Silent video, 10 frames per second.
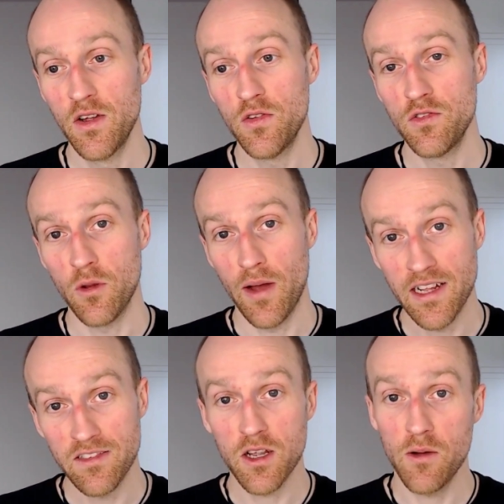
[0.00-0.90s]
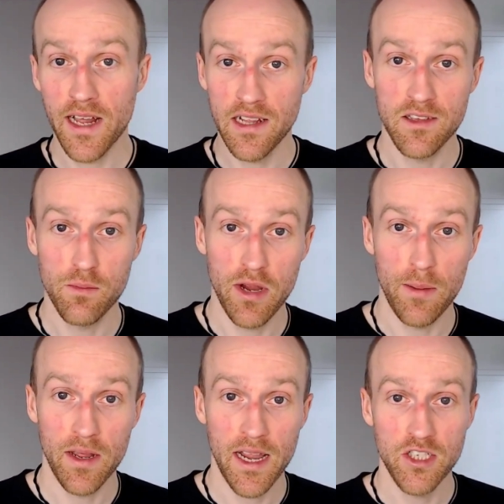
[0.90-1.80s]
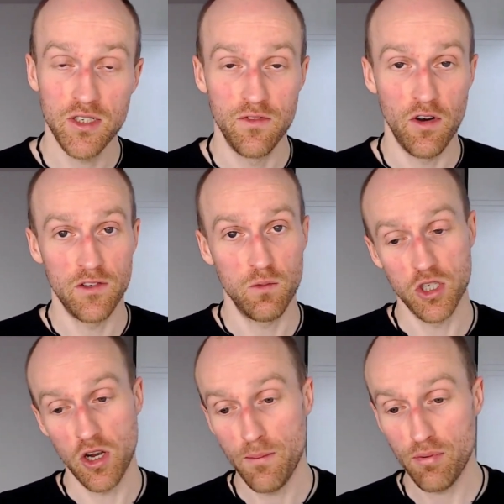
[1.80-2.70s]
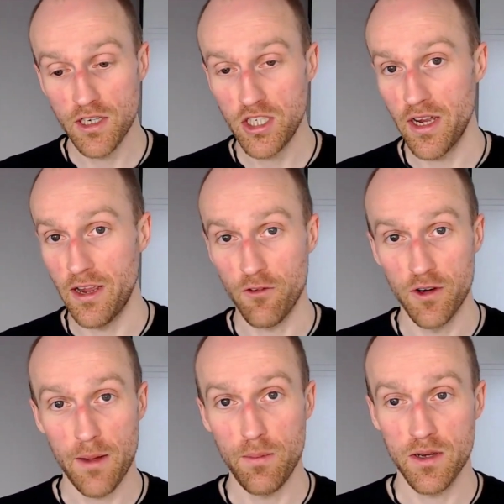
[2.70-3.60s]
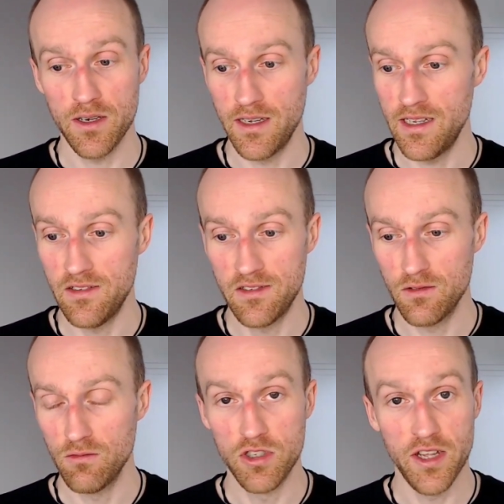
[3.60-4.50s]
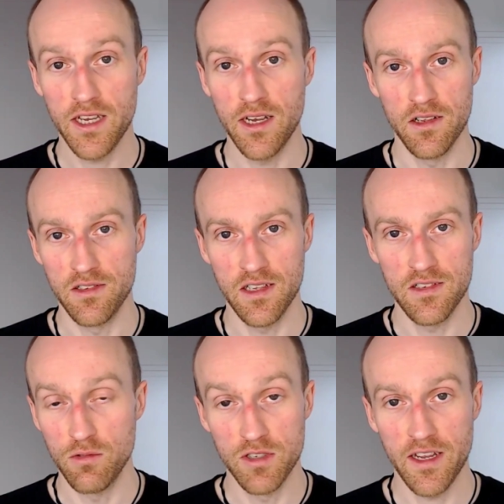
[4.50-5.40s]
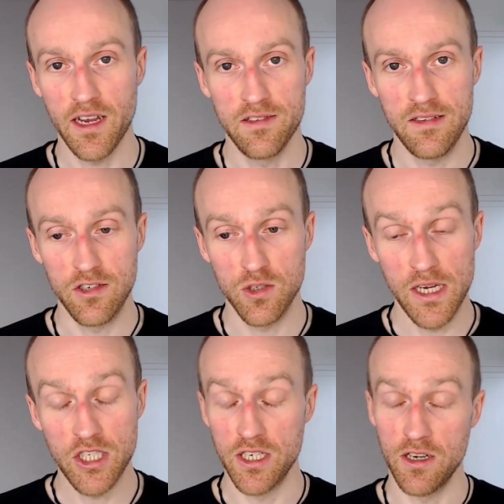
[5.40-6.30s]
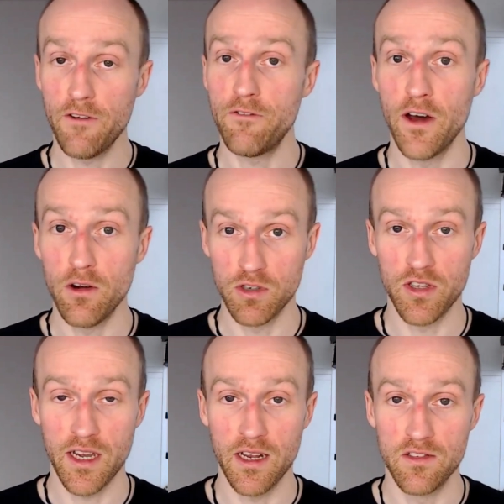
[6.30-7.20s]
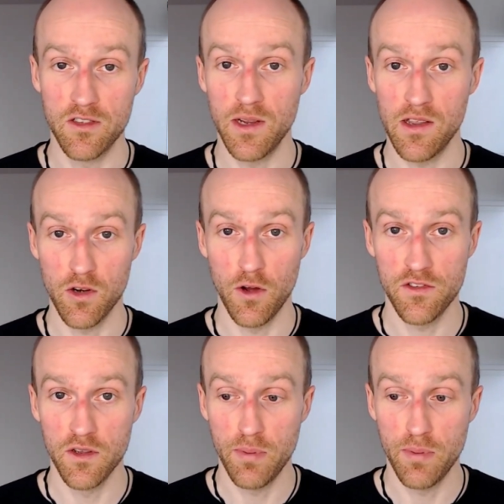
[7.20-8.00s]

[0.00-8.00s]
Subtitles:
So I had to go against the pre-application advice, which I appreciate for an applicant is ridiculous. It's a ridiculous situation, and I felt ridiculous doing it as an officer.